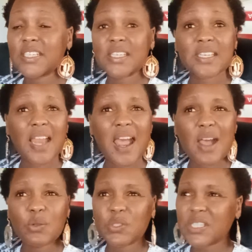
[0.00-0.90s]
she
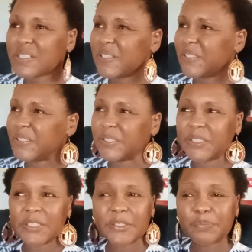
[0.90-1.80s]
shouts.
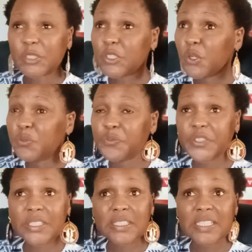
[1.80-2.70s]
No
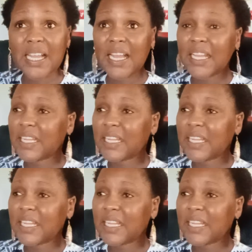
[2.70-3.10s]
filter.